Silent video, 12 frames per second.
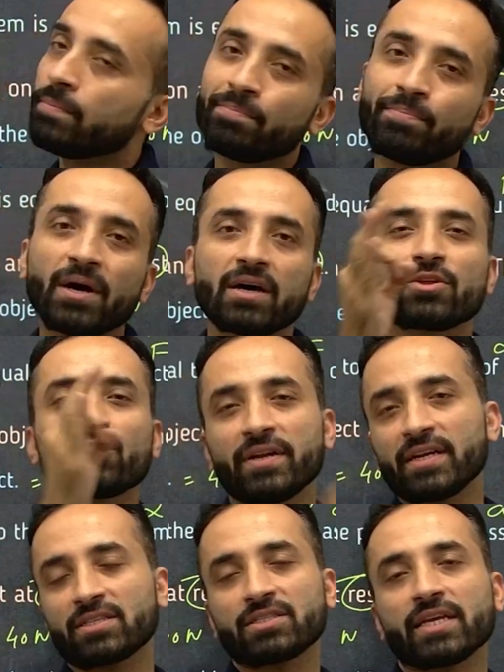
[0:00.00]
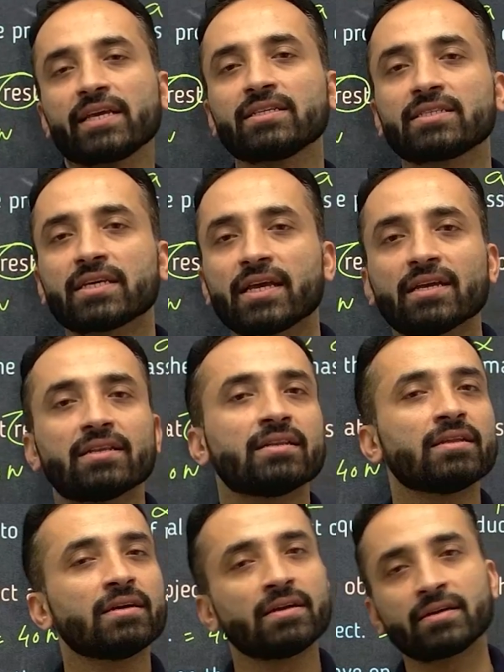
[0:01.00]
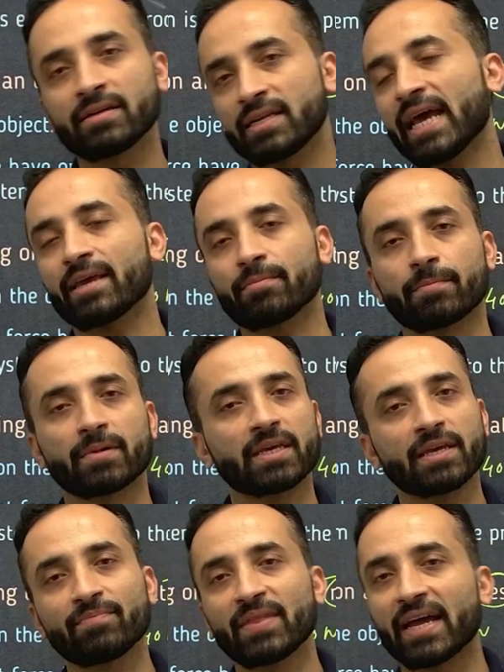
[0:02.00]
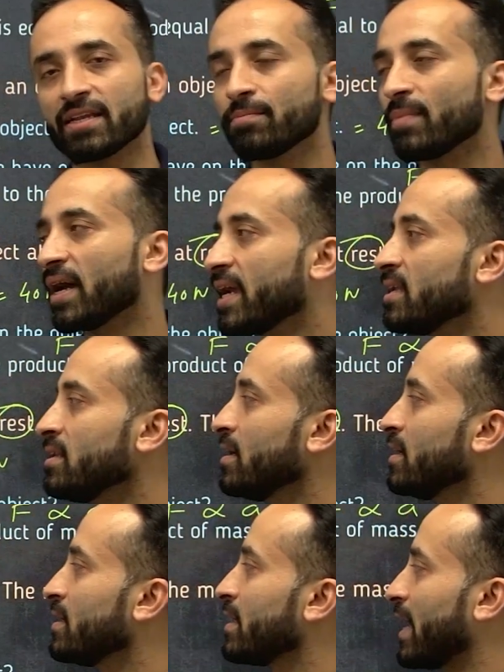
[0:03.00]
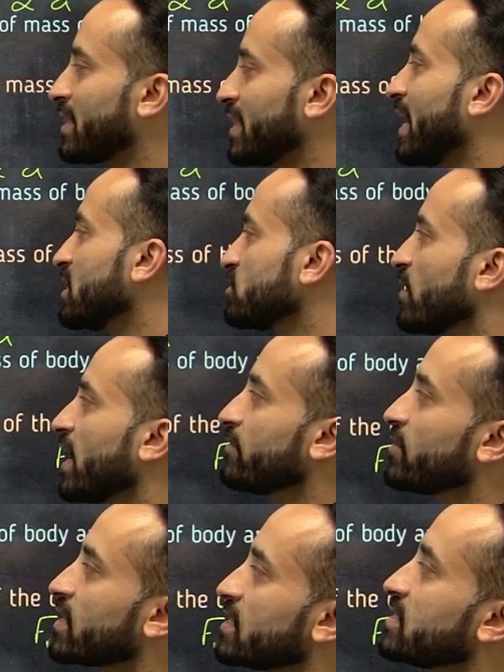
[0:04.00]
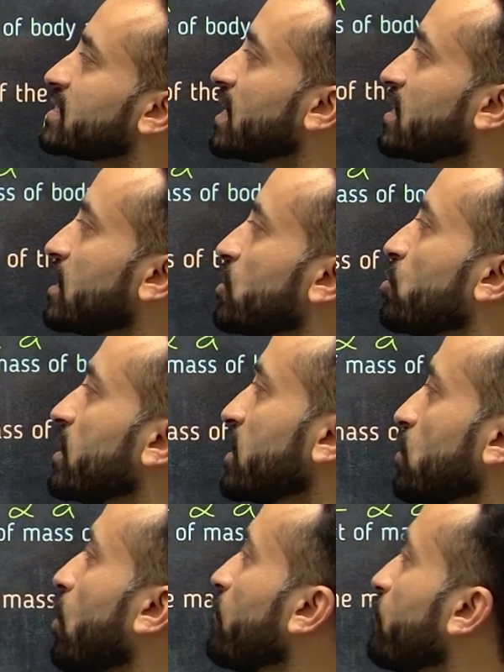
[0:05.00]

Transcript: per unit change in time. Keep that in mind, and that is why we can say the unit of